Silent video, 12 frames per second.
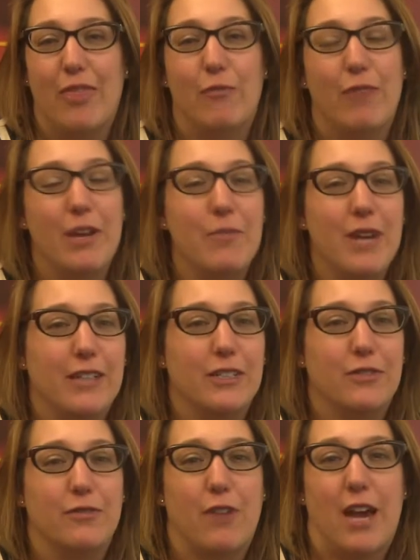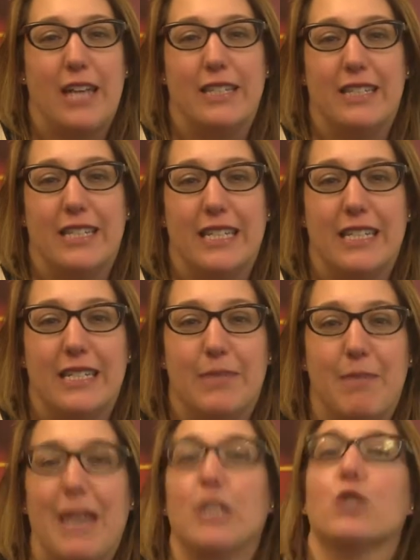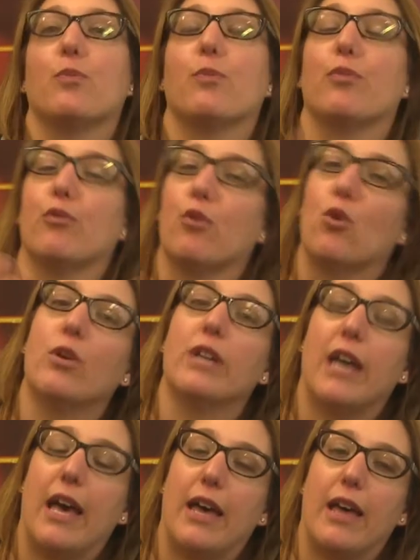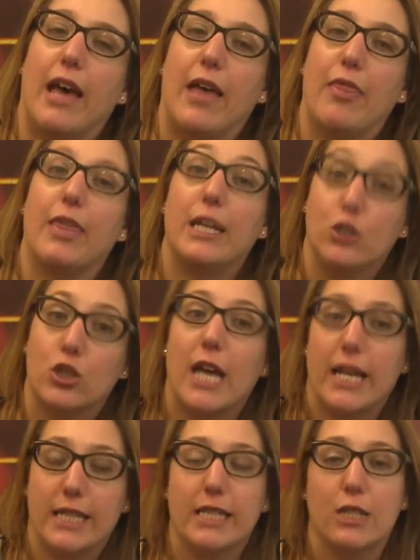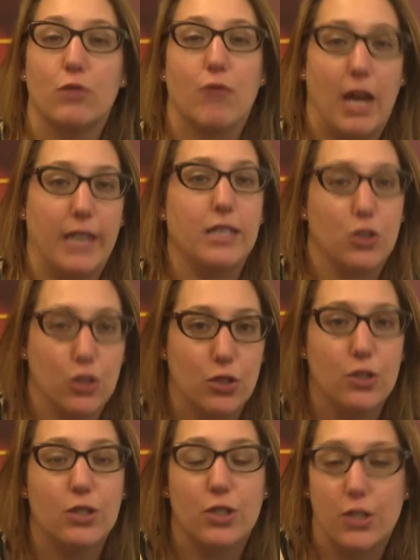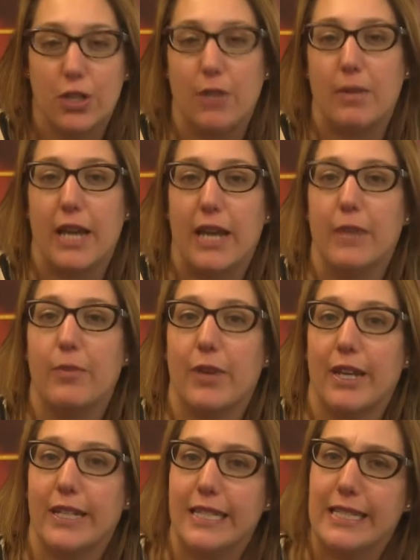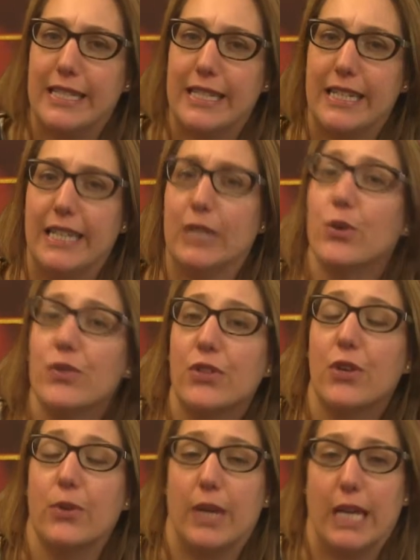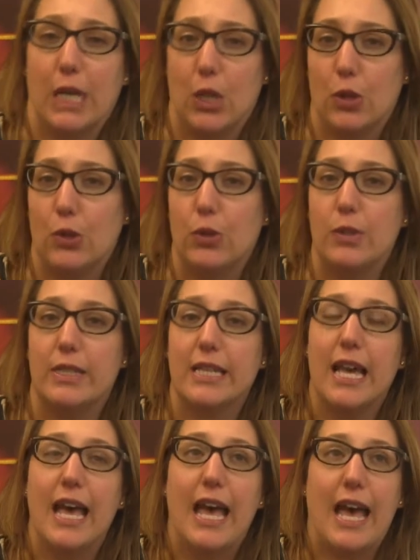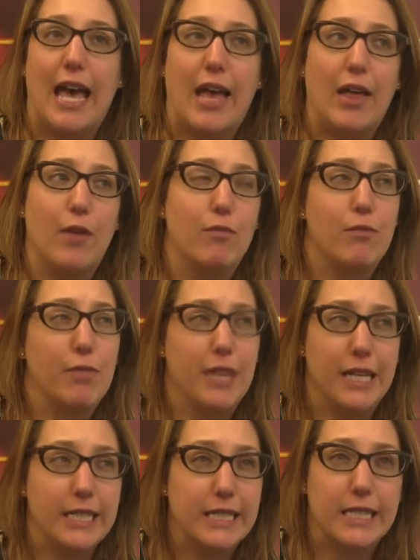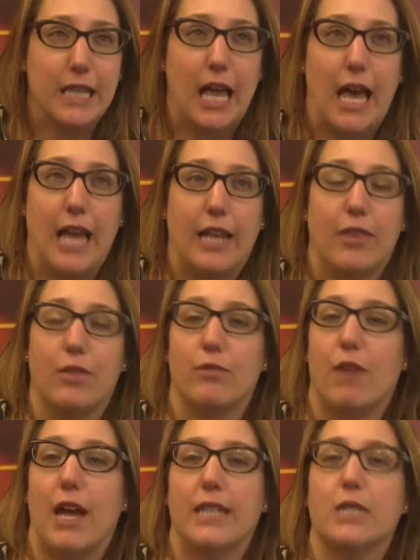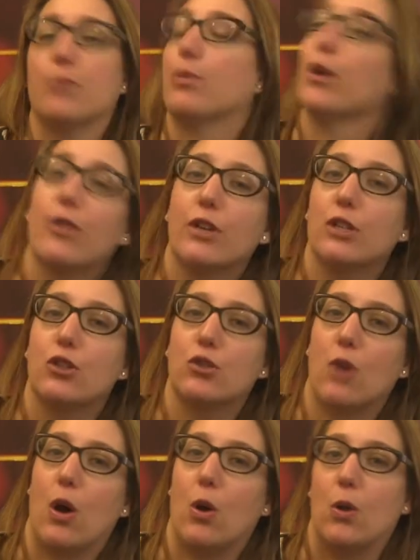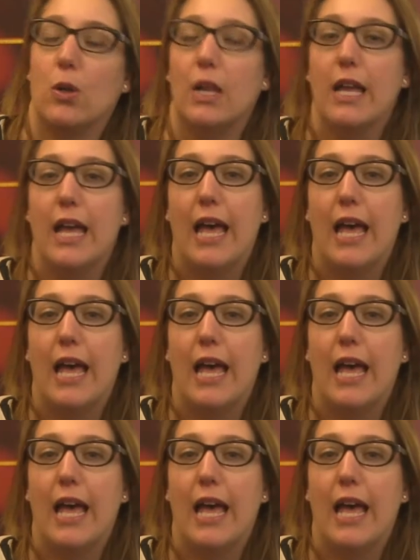reproductive rights is much broader than just the right to choose to terminate a pregnancy. It also includes things like the right to birth control,